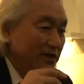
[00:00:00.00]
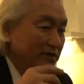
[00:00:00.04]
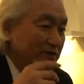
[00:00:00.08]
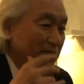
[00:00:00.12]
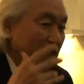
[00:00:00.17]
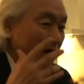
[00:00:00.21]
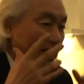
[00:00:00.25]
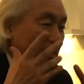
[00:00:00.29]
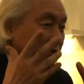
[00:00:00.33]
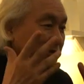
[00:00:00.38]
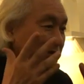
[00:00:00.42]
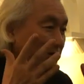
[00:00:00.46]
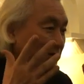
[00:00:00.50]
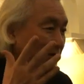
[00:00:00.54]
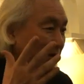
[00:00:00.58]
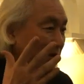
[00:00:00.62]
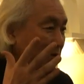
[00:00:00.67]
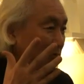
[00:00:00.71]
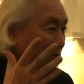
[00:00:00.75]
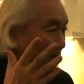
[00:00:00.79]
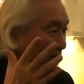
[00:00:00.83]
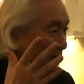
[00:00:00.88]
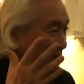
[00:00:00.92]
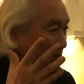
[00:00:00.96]
So how does the
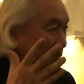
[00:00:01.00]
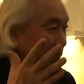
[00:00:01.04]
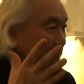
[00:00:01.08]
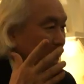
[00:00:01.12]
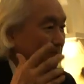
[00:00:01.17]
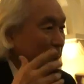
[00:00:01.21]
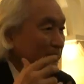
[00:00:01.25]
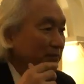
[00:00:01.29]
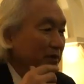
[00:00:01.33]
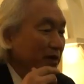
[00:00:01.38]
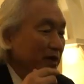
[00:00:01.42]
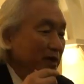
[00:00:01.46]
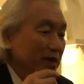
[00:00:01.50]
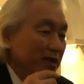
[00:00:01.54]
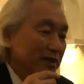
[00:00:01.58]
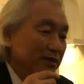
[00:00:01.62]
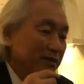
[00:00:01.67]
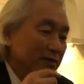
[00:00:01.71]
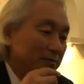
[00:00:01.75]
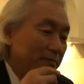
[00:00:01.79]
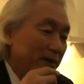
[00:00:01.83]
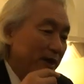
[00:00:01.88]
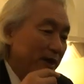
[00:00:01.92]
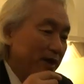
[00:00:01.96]
brain work?
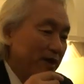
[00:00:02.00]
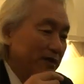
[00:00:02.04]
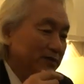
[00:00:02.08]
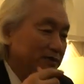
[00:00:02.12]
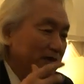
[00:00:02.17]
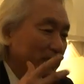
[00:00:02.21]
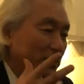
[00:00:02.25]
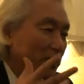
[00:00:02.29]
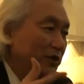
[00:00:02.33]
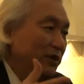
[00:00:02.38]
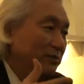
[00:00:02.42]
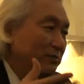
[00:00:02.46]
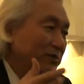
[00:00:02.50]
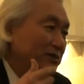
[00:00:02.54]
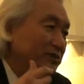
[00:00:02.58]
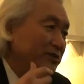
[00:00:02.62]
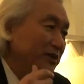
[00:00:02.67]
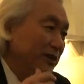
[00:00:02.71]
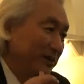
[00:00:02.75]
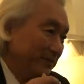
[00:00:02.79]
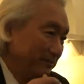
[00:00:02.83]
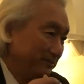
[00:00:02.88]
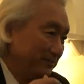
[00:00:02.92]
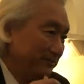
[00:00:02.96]
The brain is a learning
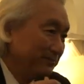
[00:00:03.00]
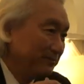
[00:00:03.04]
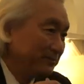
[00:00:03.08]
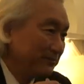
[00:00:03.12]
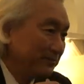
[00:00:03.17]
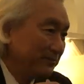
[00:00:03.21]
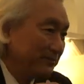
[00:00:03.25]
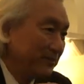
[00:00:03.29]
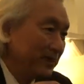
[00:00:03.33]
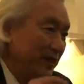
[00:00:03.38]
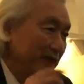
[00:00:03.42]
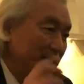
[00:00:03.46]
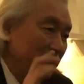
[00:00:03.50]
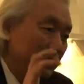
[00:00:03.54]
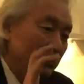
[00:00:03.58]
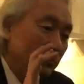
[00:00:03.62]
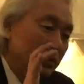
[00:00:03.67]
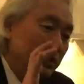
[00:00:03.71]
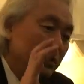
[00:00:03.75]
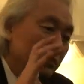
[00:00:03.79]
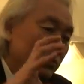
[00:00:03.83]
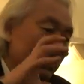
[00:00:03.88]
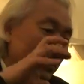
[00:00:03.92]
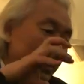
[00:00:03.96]
machine. It
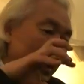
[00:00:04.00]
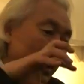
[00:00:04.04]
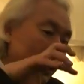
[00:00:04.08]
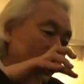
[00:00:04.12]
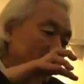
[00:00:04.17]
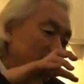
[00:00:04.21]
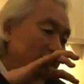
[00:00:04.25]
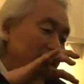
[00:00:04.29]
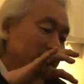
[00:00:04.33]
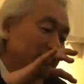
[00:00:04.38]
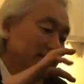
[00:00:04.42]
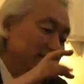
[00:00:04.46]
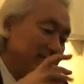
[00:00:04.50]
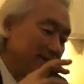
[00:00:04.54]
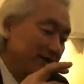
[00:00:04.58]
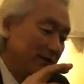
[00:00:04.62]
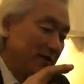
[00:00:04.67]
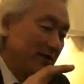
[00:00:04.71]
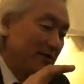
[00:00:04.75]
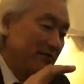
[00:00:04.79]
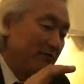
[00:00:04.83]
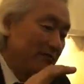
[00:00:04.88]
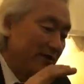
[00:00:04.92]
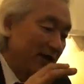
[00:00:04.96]
rewires
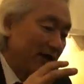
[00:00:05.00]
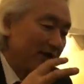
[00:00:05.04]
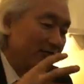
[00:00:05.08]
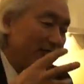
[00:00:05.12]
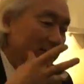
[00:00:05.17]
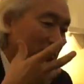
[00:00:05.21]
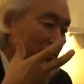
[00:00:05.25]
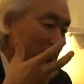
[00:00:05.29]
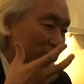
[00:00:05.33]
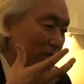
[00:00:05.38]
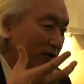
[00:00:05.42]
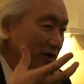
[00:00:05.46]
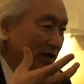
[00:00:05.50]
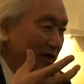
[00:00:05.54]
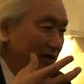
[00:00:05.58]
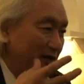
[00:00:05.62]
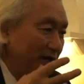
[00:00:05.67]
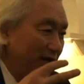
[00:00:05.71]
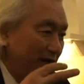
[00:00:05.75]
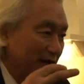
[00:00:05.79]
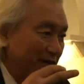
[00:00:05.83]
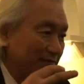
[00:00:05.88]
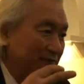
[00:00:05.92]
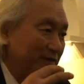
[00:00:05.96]
itself after
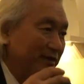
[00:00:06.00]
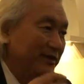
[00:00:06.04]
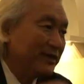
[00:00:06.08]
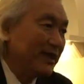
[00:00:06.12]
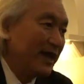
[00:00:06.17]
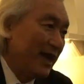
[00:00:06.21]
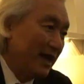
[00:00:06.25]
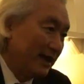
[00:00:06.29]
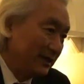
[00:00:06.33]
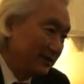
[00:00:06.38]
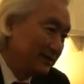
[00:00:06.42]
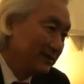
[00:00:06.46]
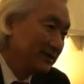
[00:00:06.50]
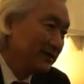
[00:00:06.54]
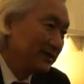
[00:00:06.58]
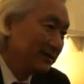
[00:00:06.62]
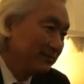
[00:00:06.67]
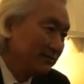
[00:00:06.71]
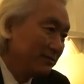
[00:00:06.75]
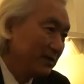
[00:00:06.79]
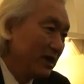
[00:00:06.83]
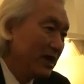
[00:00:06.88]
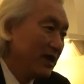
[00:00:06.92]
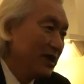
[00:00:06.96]
learning every task.
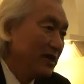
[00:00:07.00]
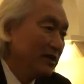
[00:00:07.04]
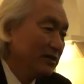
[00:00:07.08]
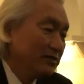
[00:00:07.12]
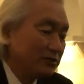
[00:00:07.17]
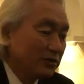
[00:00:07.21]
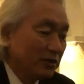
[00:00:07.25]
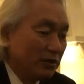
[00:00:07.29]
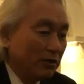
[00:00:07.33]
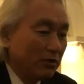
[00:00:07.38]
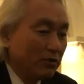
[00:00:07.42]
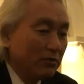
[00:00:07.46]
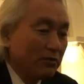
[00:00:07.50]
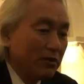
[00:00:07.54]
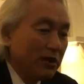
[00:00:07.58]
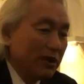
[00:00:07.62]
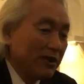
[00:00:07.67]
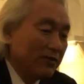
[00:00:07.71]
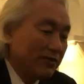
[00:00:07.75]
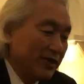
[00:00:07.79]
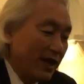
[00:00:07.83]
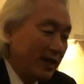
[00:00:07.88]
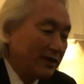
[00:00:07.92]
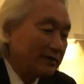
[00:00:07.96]
So
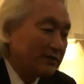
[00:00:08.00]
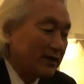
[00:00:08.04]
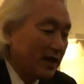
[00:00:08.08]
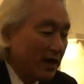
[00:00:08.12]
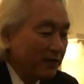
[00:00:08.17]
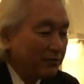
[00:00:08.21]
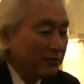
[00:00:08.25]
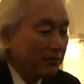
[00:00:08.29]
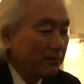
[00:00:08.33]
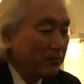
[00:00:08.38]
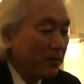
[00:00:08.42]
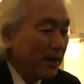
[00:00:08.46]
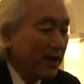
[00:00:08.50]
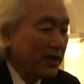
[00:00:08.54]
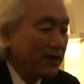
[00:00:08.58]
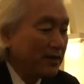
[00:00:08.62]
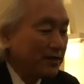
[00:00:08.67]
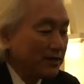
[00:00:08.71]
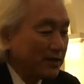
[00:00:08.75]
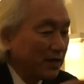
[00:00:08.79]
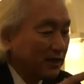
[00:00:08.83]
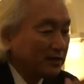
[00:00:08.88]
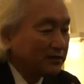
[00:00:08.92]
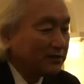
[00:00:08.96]
that's how the
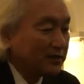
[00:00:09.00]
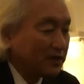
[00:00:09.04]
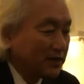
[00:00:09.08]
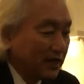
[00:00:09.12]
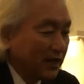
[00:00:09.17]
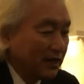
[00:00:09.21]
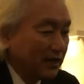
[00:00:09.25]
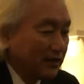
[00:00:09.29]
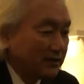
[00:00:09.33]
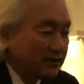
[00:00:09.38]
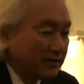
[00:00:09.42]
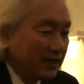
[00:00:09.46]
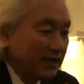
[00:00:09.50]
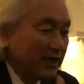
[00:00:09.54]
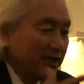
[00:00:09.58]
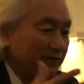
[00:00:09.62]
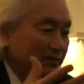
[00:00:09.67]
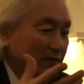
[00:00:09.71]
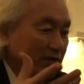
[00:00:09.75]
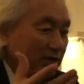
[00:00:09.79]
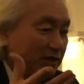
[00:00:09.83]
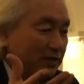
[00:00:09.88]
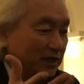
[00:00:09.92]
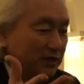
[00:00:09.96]
brain does things that
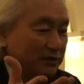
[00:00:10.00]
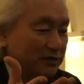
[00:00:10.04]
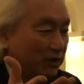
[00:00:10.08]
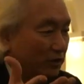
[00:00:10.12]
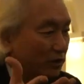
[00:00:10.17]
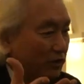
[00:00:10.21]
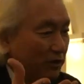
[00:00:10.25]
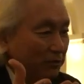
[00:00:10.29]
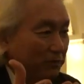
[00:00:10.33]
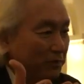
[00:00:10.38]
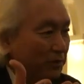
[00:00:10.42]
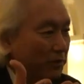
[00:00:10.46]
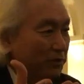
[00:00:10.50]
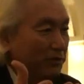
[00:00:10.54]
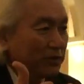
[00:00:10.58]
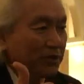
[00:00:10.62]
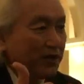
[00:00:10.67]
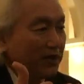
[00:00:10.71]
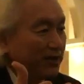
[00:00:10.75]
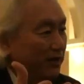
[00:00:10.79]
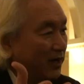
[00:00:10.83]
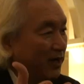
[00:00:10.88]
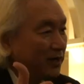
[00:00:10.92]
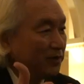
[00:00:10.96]
even a digital computer
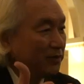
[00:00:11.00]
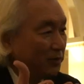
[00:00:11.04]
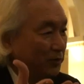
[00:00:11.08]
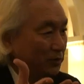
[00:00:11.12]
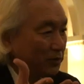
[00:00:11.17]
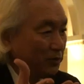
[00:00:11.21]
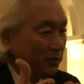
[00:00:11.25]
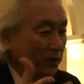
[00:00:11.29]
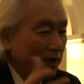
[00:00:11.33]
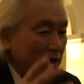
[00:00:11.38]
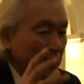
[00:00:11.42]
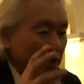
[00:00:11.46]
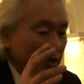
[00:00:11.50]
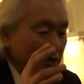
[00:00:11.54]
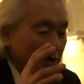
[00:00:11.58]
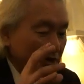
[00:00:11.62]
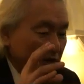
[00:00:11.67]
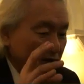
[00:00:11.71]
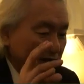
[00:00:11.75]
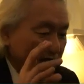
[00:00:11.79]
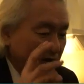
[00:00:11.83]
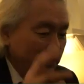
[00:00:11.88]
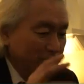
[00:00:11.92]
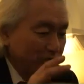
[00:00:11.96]
cannot do.
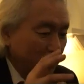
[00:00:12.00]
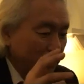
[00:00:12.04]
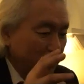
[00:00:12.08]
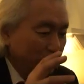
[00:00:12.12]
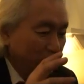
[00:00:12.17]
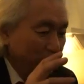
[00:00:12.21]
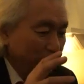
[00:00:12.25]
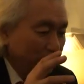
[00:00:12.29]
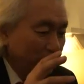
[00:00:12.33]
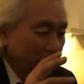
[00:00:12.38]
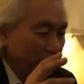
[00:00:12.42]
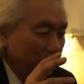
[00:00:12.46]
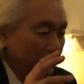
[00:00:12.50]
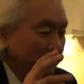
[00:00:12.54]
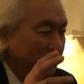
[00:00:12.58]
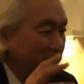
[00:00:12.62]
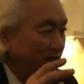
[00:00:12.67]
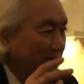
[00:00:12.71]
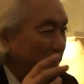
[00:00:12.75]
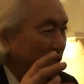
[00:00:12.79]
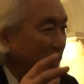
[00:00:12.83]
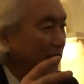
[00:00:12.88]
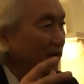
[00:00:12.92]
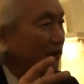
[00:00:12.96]
Digital computers
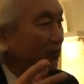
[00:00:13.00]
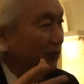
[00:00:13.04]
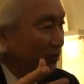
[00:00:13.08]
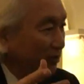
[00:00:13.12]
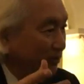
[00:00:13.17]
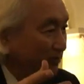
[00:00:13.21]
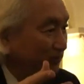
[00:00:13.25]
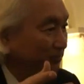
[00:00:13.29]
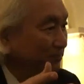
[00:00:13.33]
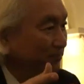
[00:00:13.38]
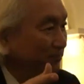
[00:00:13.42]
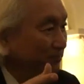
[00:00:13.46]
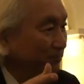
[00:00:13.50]
cannot learn.